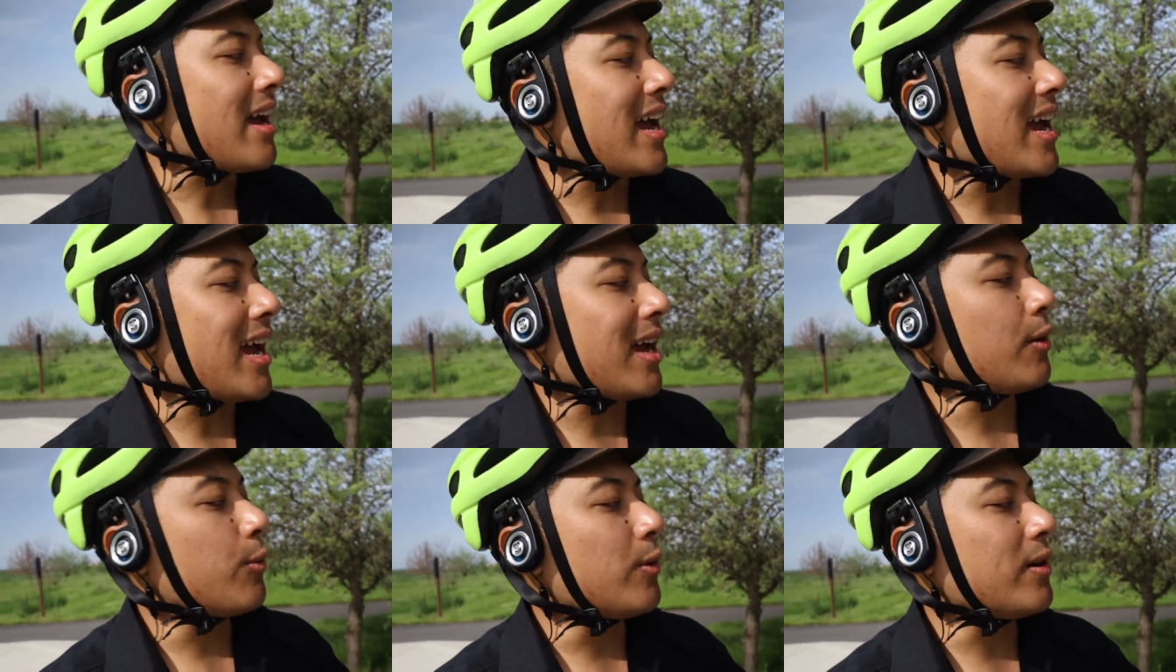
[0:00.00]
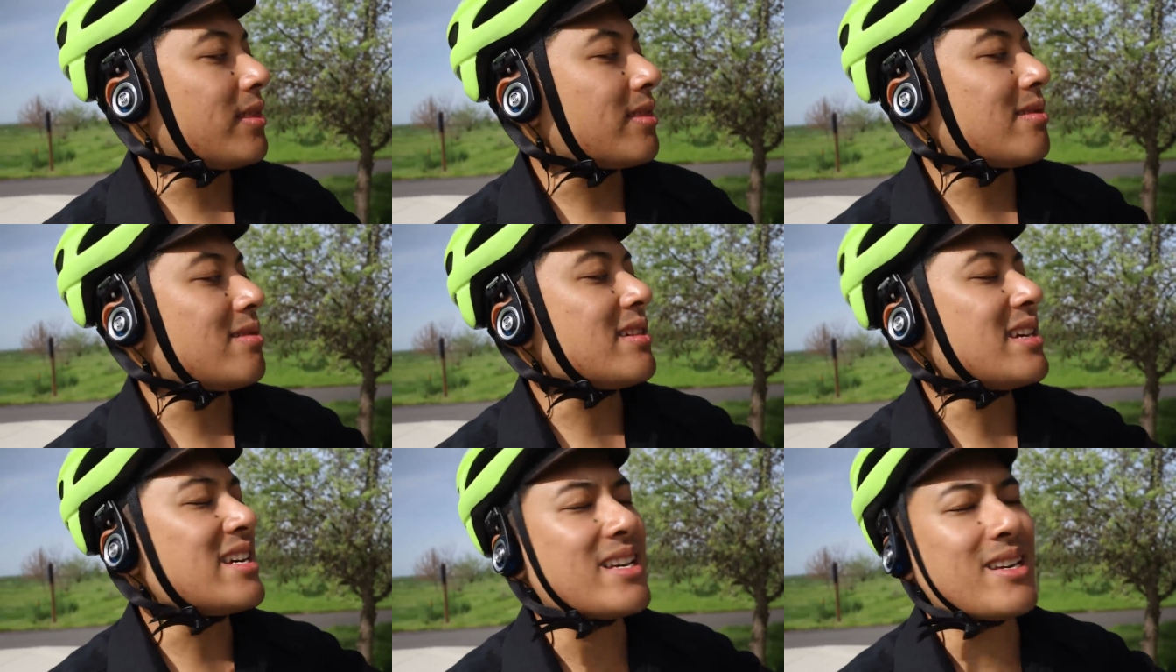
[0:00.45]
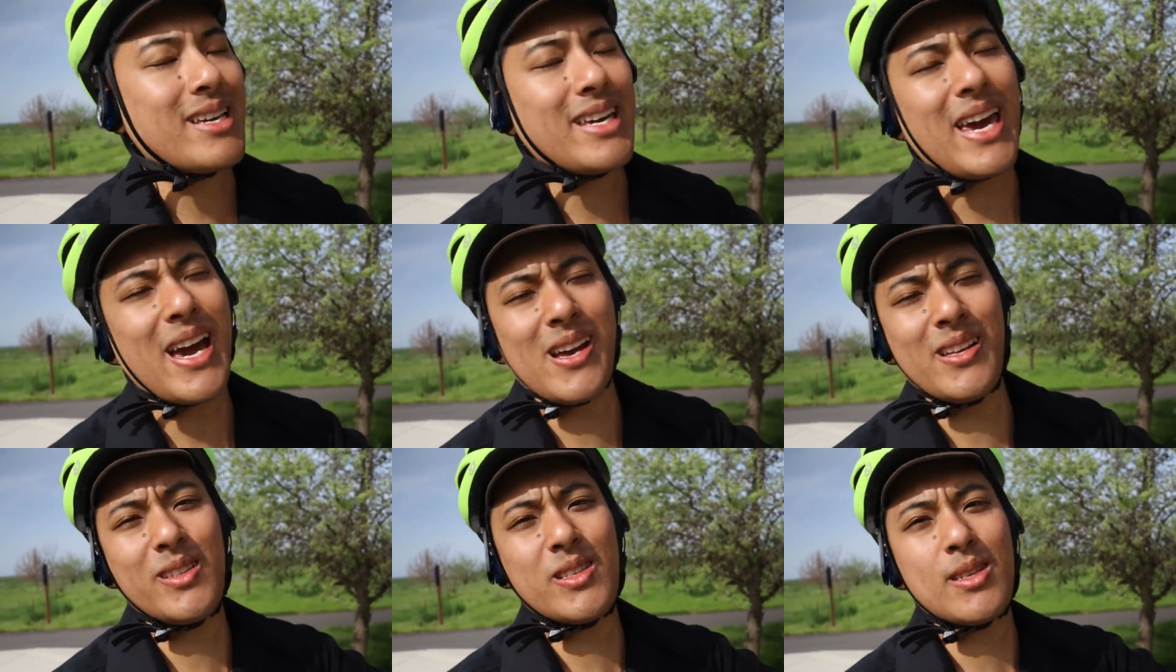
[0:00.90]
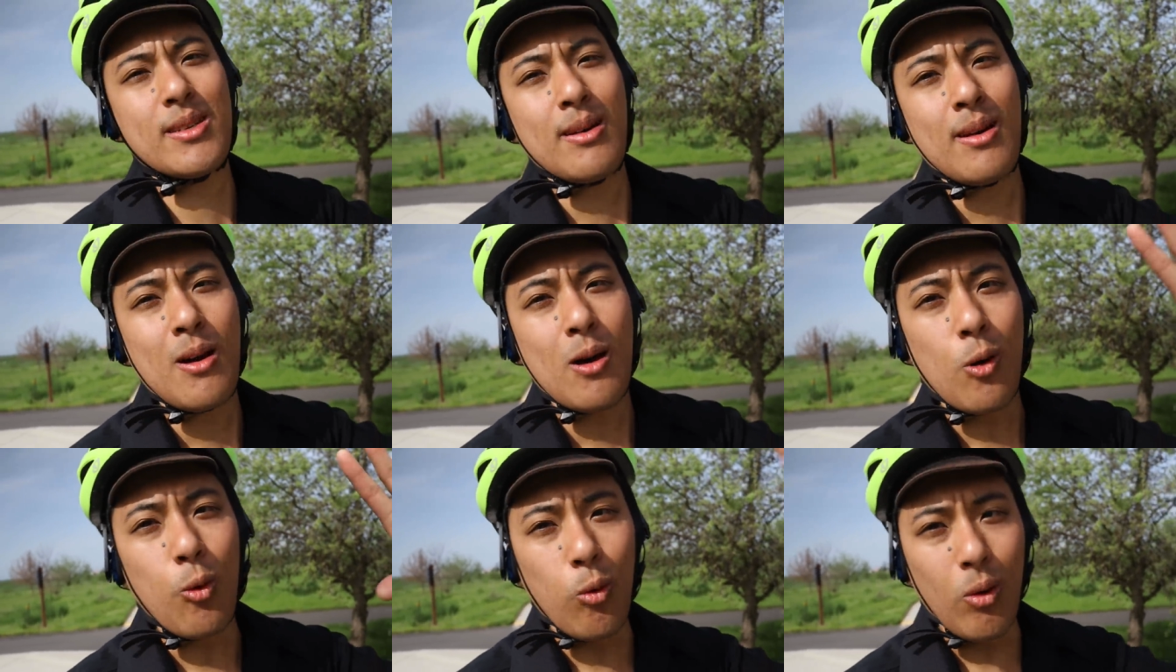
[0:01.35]
And with the Kent
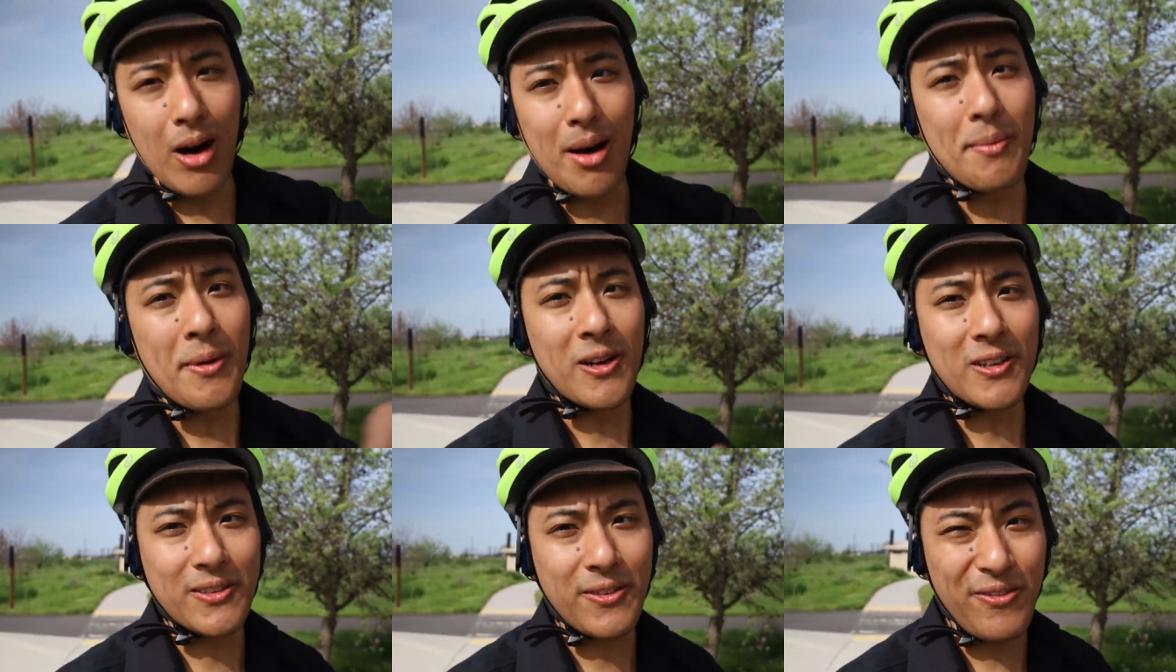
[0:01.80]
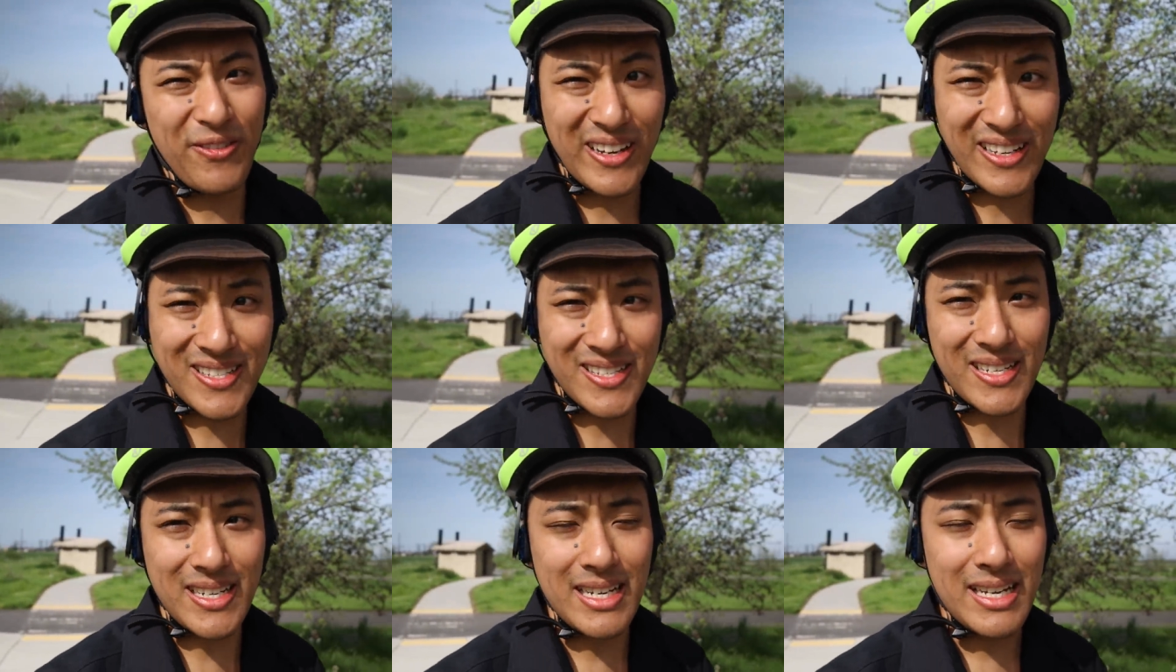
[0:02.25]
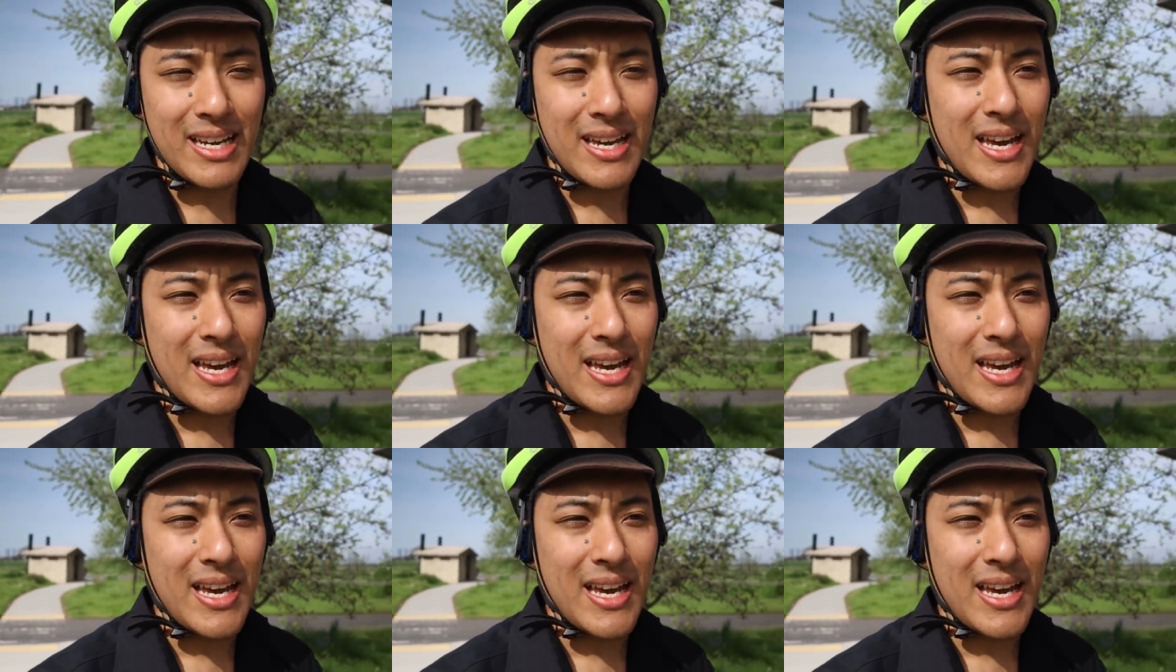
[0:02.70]
Walmart Fixie,